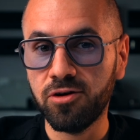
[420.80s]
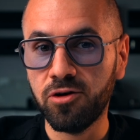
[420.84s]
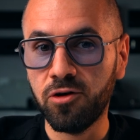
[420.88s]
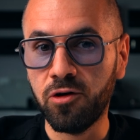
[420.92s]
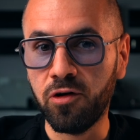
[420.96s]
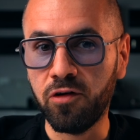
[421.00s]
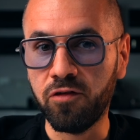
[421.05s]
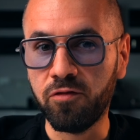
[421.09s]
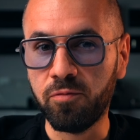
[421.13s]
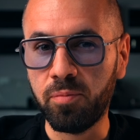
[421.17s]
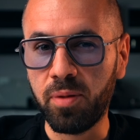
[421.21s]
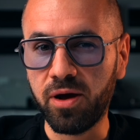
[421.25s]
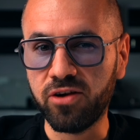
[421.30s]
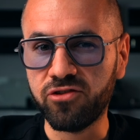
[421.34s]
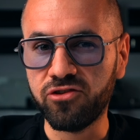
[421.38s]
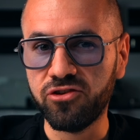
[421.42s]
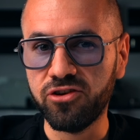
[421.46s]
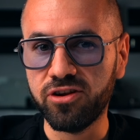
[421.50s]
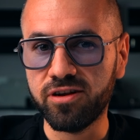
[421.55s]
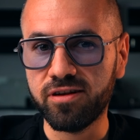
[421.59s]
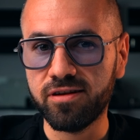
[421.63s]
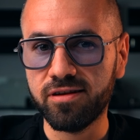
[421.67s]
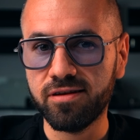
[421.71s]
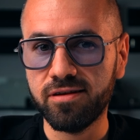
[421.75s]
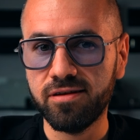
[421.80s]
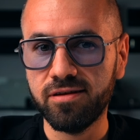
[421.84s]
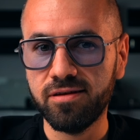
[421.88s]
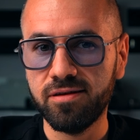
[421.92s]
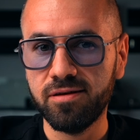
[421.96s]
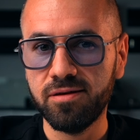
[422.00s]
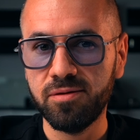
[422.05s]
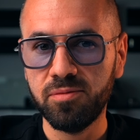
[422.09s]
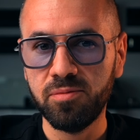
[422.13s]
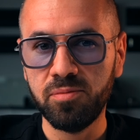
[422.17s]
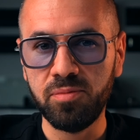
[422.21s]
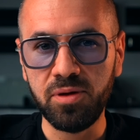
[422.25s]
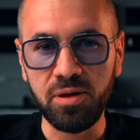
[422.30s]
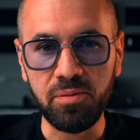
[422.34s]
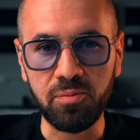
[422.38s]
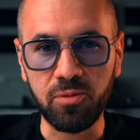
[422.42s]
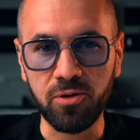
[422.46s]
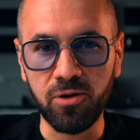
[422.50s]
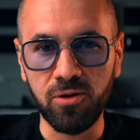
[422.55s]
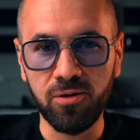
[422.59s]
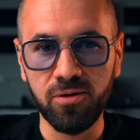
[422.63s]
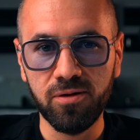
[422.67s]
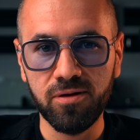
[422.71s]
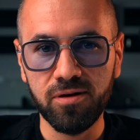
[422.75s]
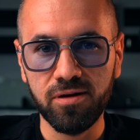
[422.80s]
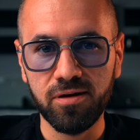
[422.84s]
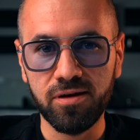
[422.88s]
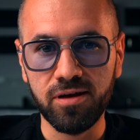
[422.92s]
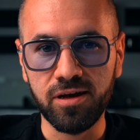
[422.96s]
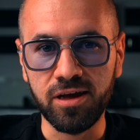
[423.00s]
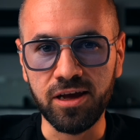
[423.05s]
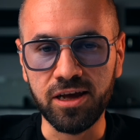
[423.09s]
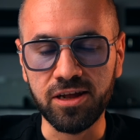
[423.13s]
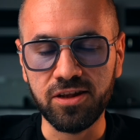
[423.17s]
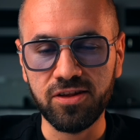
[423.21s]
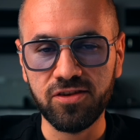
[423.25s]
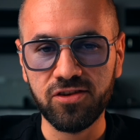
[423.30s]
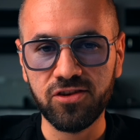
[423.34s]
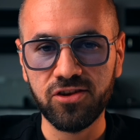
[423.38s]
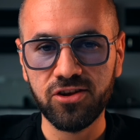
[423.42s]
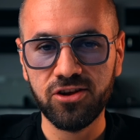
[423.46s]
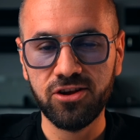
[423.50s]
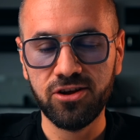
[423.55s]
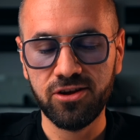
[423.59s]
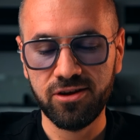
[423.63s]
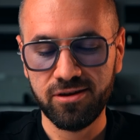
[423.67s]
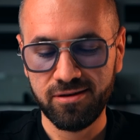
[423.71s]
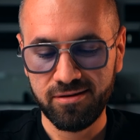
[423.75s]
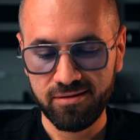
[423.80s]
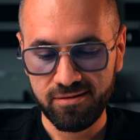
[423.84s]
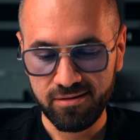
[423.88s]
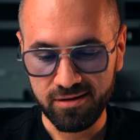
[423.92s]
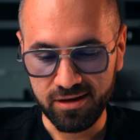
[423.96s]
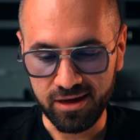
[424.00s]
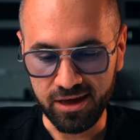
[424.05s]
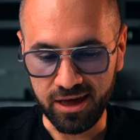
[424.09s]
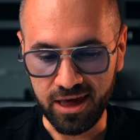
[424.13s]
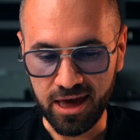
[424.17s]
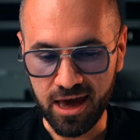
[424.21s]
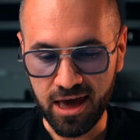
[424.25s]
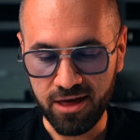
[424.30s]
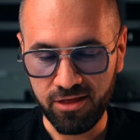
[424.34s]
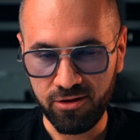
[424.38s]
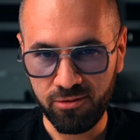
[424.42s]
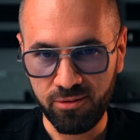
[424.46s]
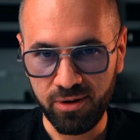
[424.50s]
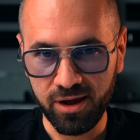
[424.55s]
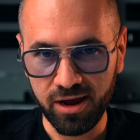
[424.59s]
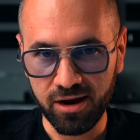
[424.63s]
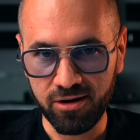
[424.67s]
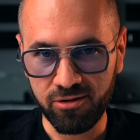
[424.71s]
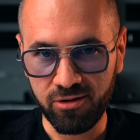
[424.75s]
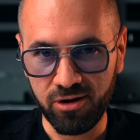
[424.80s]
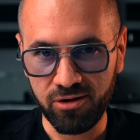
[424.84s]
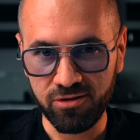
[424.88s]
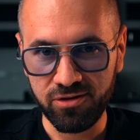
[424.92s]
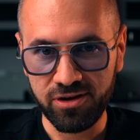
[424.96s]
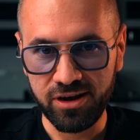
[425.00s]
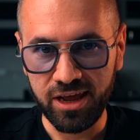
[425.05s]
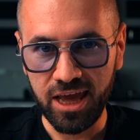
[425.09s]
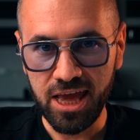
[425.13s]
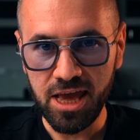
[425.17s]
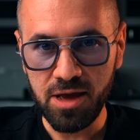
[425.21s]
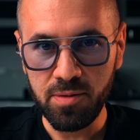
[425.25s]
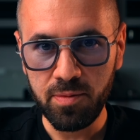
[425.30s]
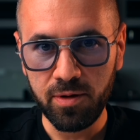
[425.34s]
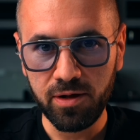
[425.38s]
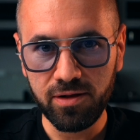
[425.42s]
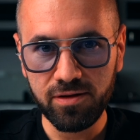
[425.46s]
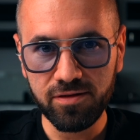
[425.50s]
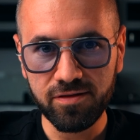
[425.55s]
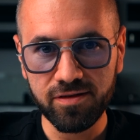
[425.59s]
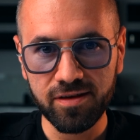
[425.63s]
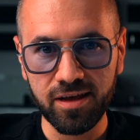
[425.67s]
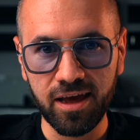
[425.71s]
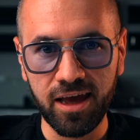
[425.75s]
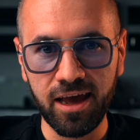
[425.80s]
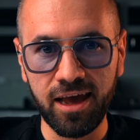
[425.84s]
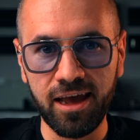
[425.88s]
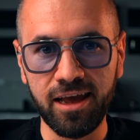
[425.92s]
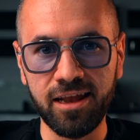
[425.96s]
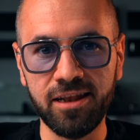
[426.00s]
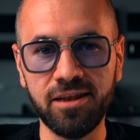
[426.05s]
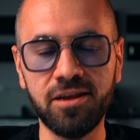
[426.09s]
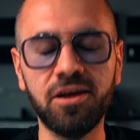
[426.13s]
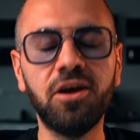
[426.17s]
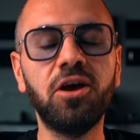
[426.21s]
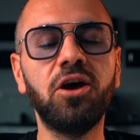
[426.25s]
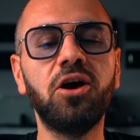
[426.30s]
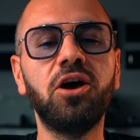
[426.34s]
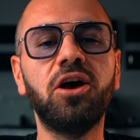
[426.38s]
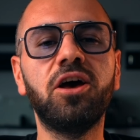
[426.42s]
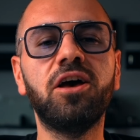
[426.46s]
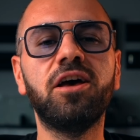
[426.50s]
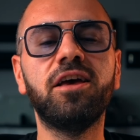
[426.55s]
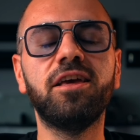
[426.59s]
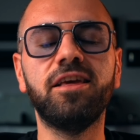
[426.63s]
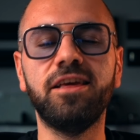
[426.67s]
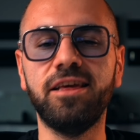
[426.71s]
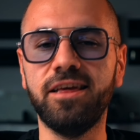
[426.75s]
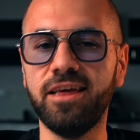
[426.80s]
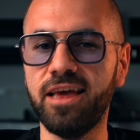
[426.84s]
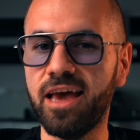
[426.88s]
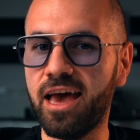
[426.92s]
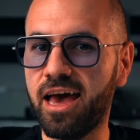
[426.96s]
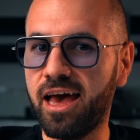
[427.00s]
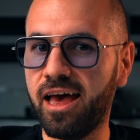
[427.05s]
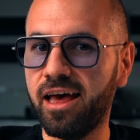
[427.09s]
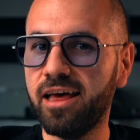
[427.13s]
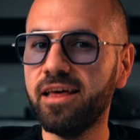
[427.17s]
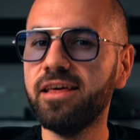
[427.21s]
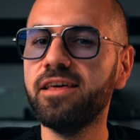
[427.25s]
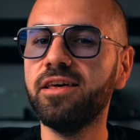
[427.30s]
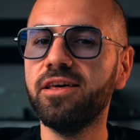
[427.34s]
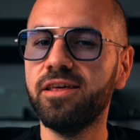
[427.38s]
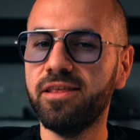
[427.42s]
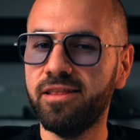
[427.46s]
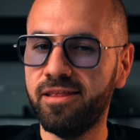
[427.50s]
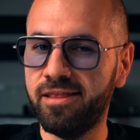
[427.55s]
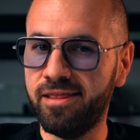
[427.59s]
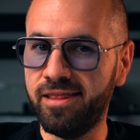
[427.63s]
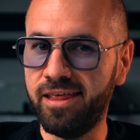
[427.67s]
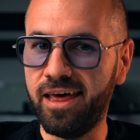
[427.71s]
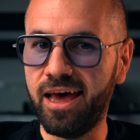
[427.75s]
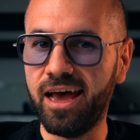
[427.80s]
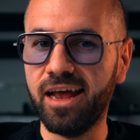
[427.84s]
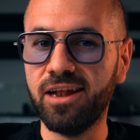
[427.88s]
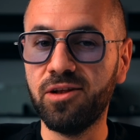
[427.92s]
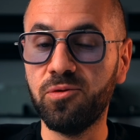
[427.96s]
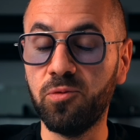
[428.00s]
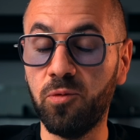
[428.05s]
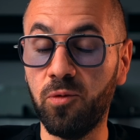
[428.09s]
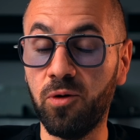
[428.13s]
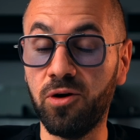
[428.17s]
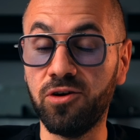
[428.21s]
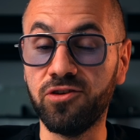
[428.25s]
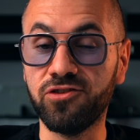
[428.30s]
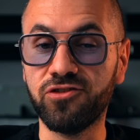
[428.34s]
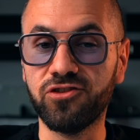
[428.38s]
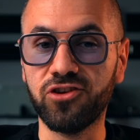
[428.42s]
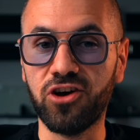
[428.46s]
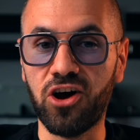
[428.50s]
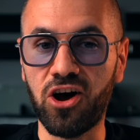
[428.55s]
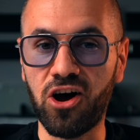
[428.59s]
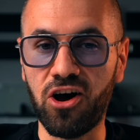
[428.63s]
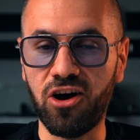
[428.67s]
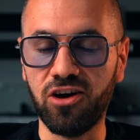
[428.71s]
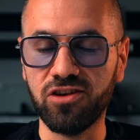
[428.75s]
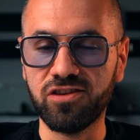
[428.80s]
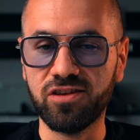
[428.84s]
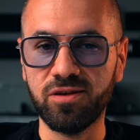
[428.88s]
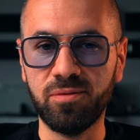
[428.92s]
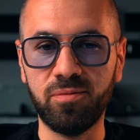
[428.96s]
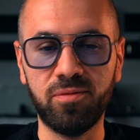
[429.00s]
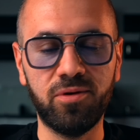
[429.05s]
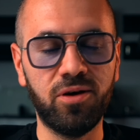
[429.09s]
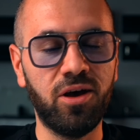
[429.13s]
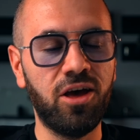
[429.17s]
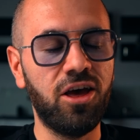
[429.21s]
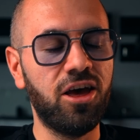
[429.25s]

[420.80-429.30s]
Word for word: of passionate people. It's gathering around tables and yeah, that was awesome.